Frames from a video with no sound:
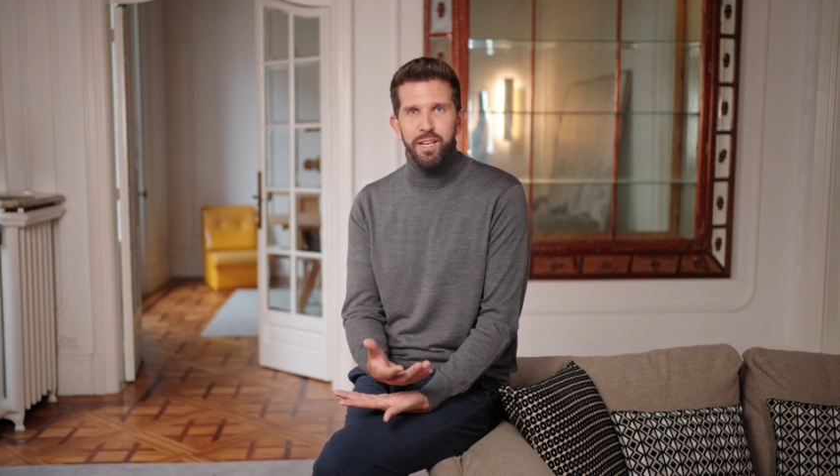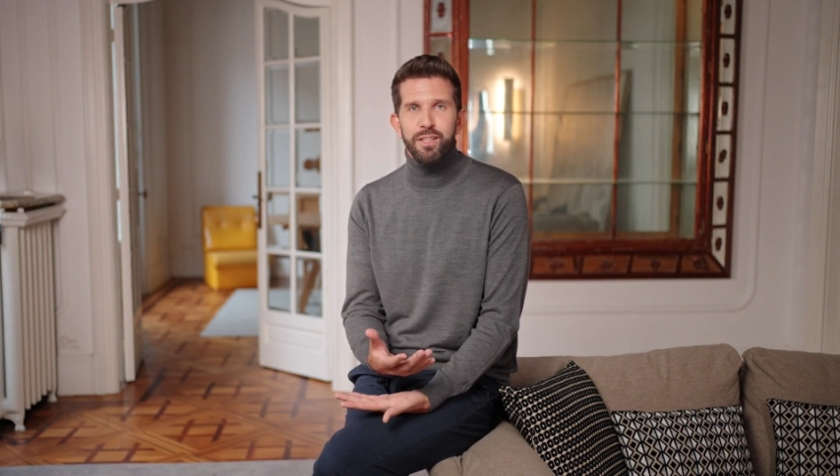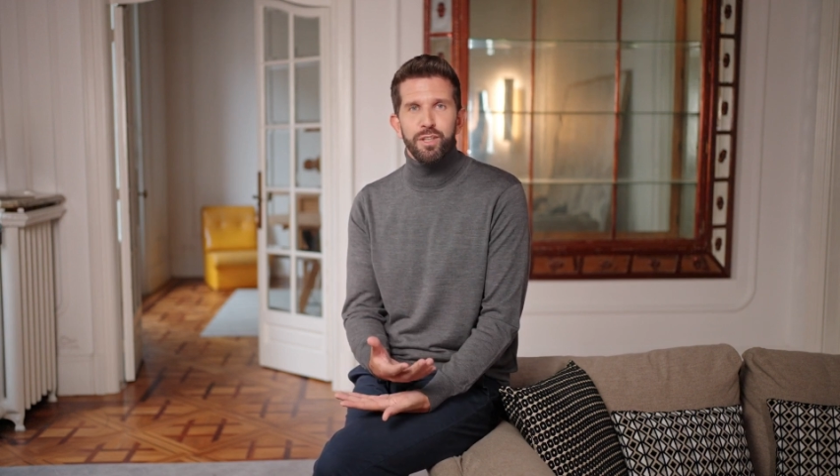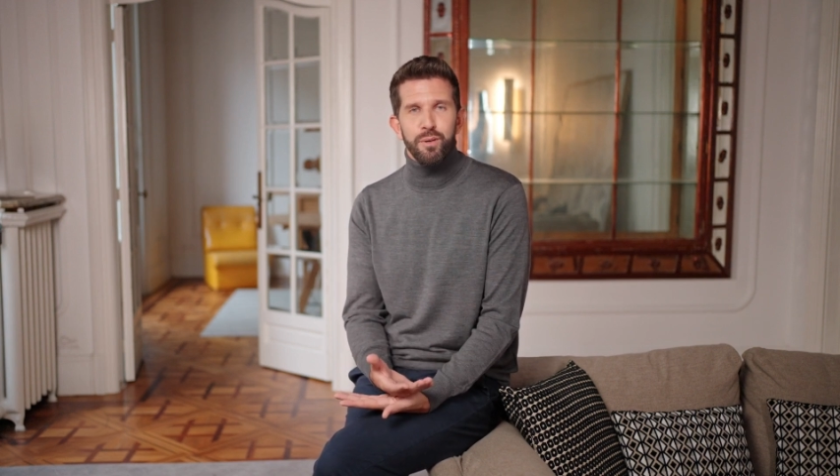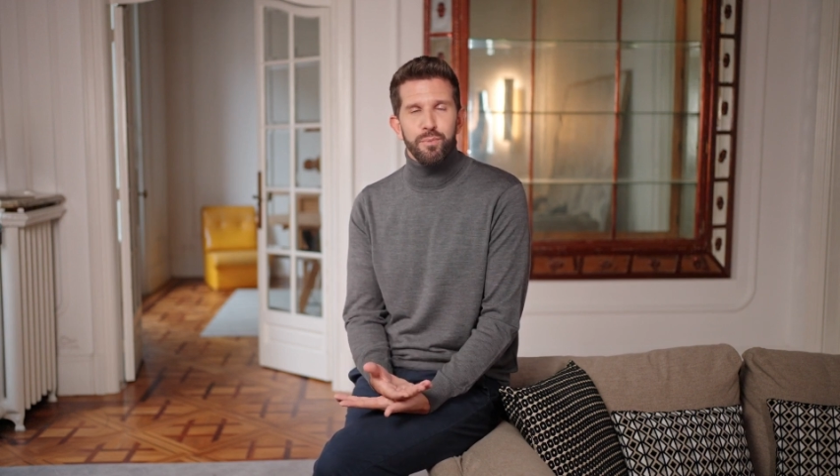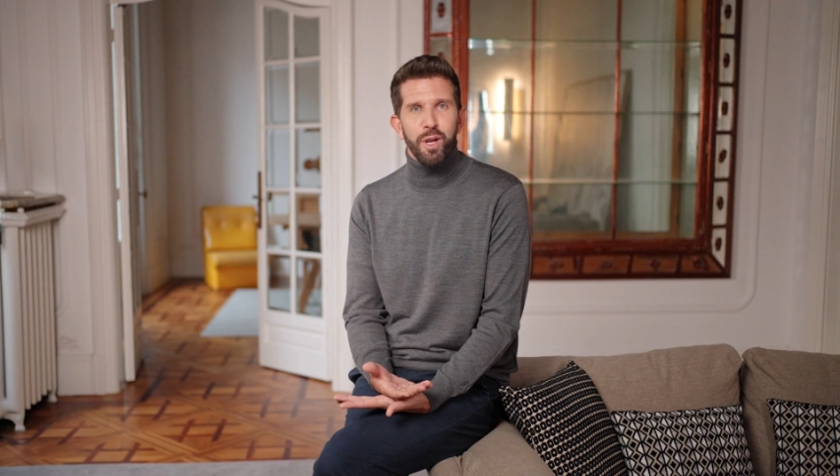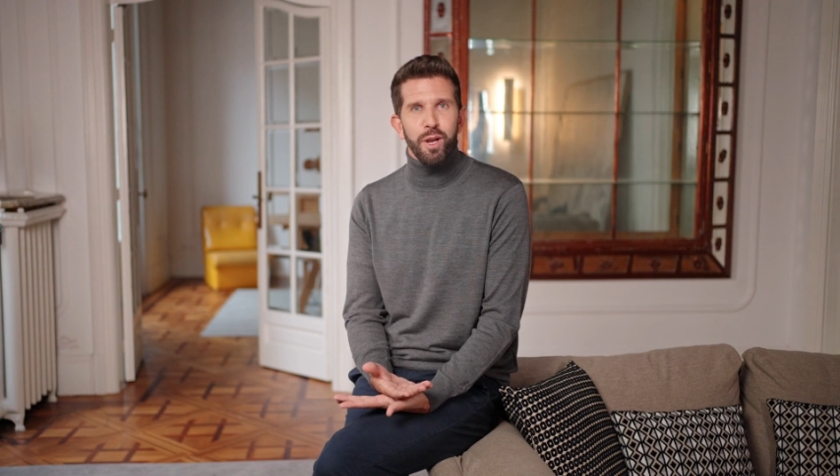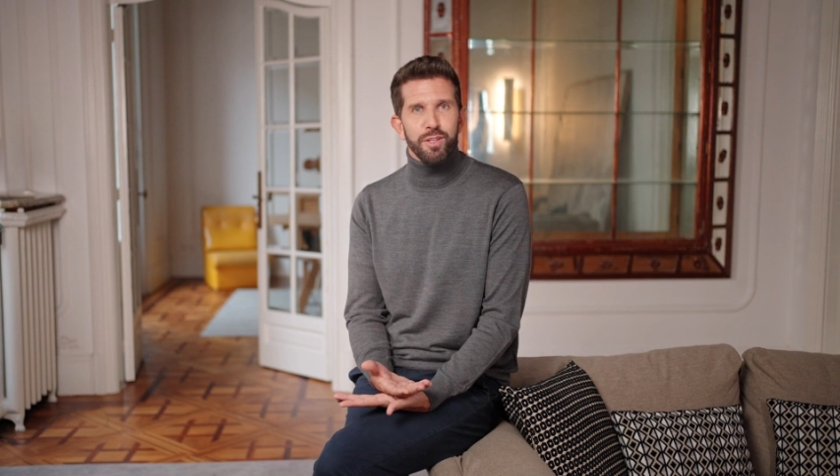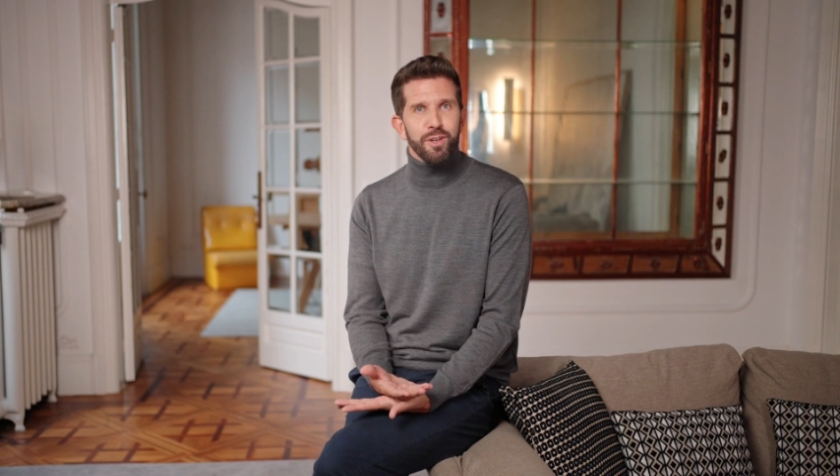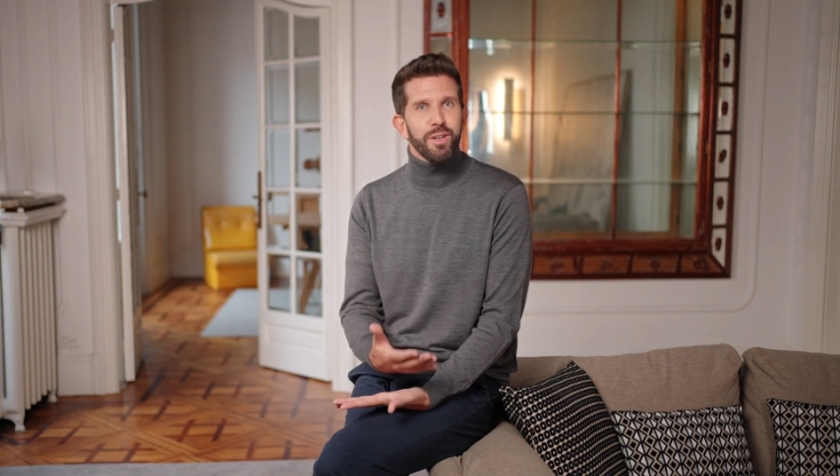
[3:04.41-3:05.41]
into the
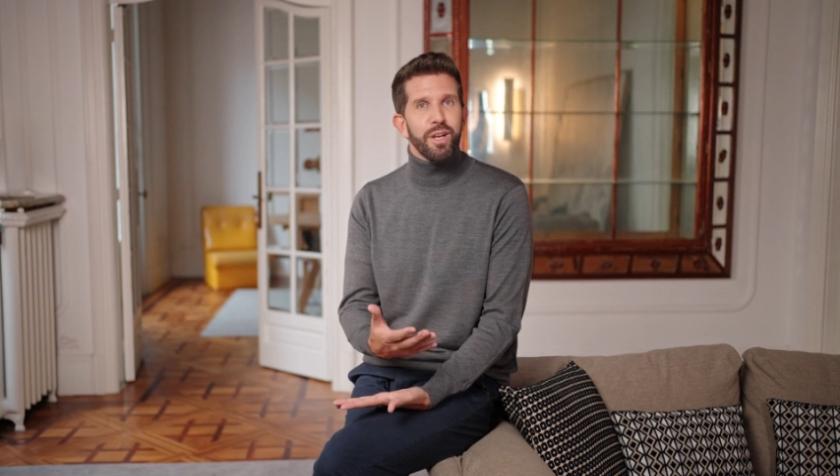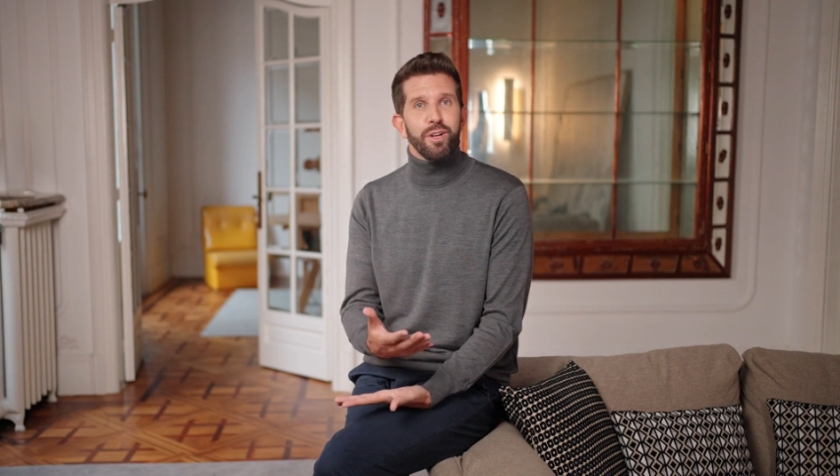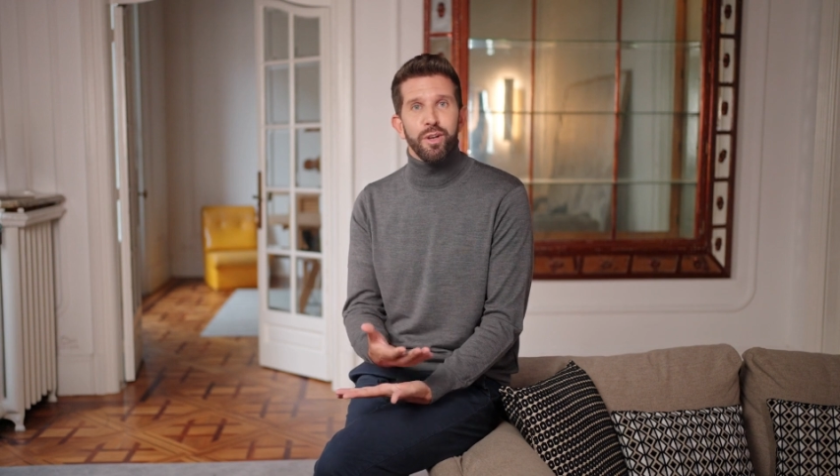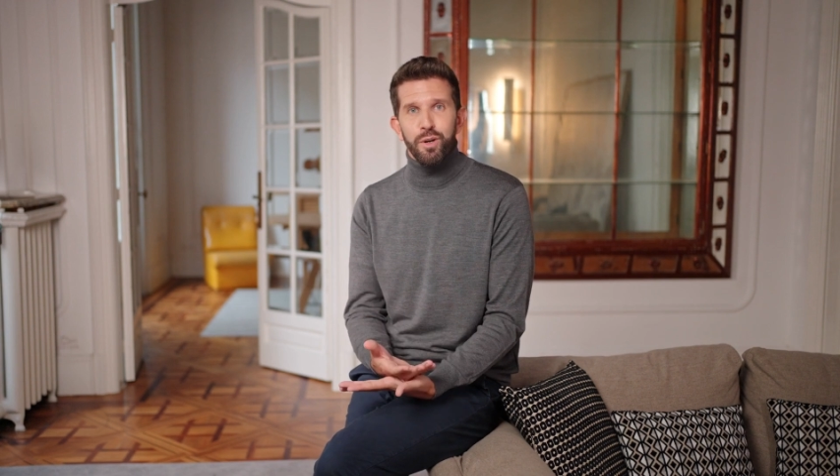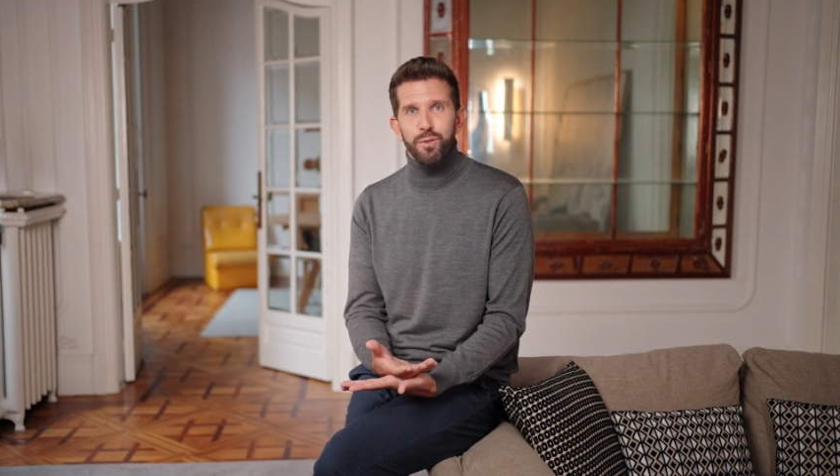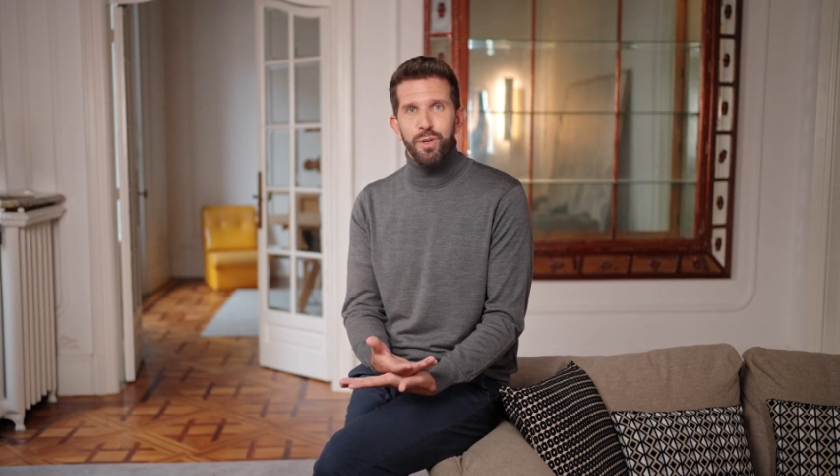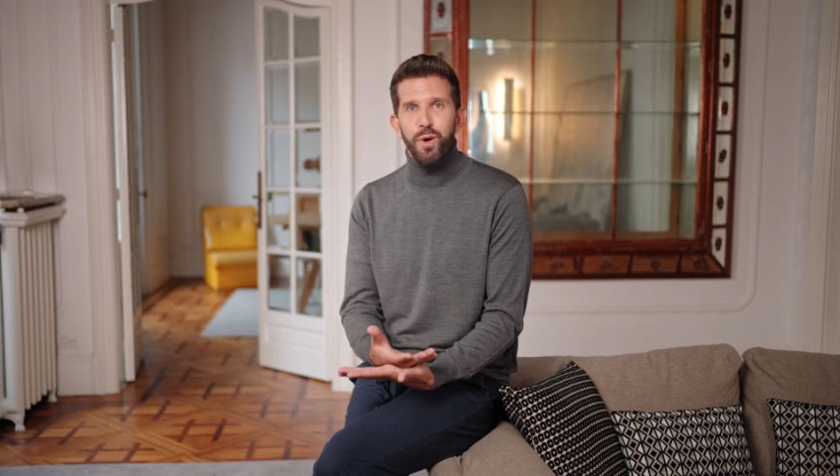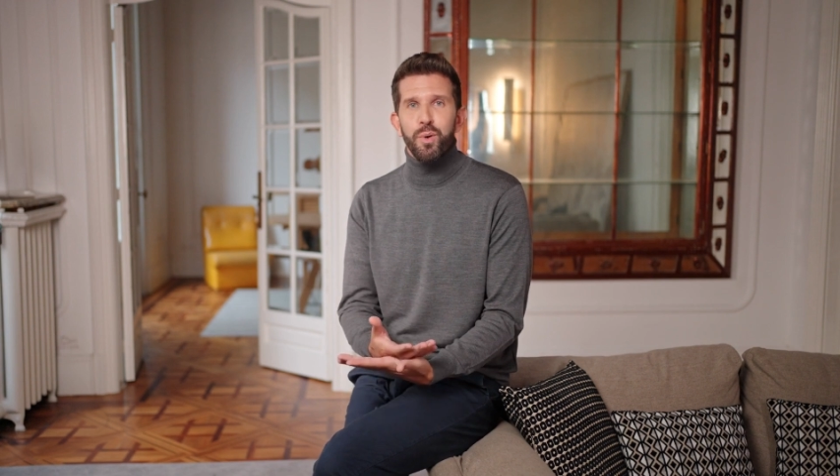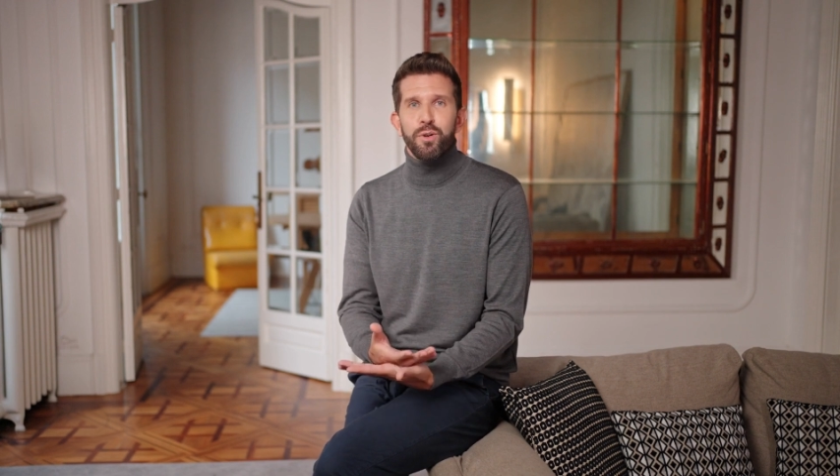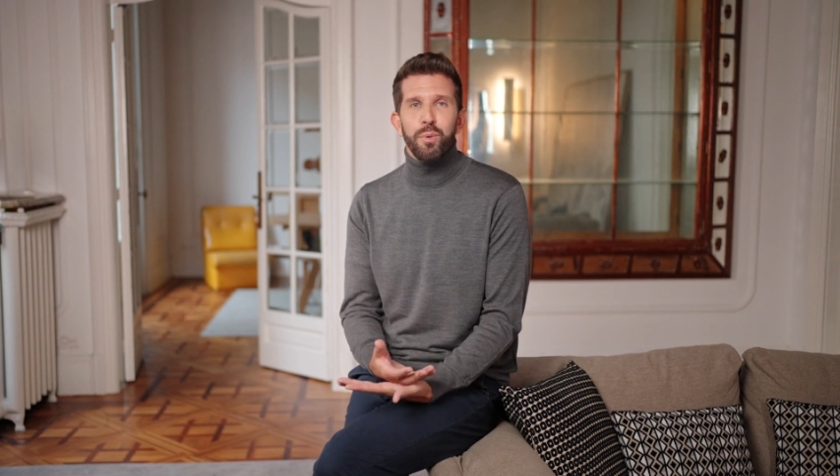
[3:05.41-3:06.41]
vast theater of the
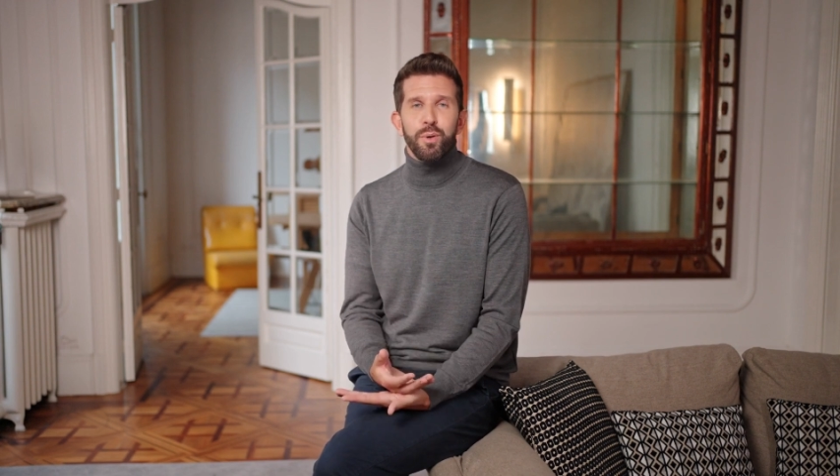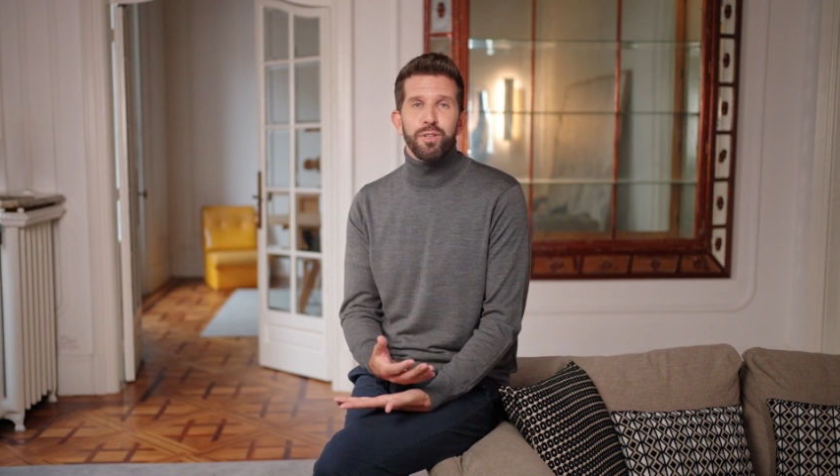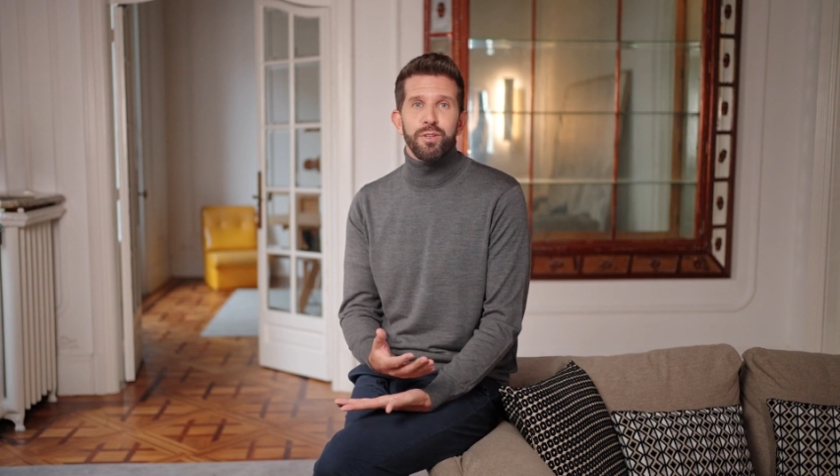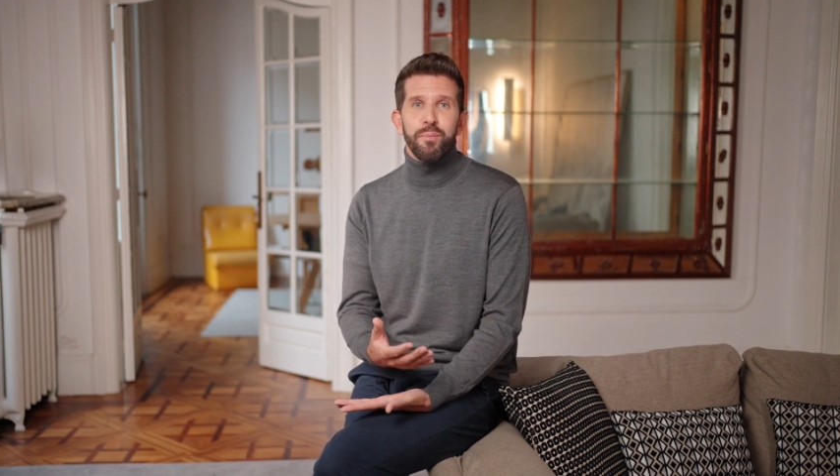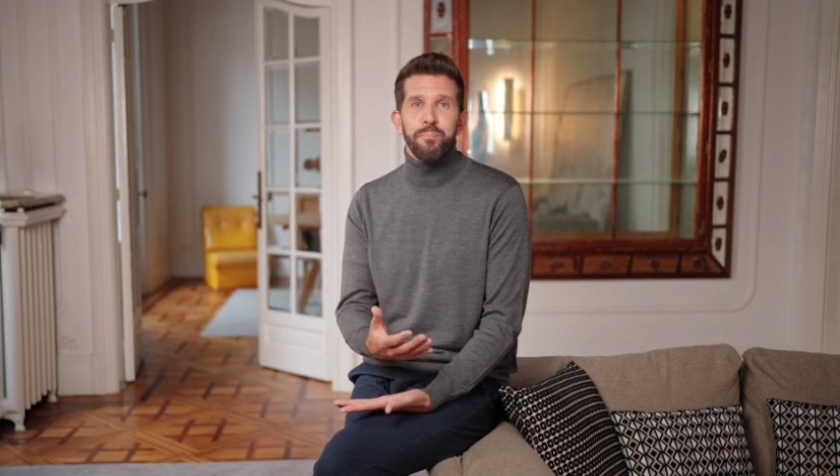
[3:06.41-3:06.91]
cosmos.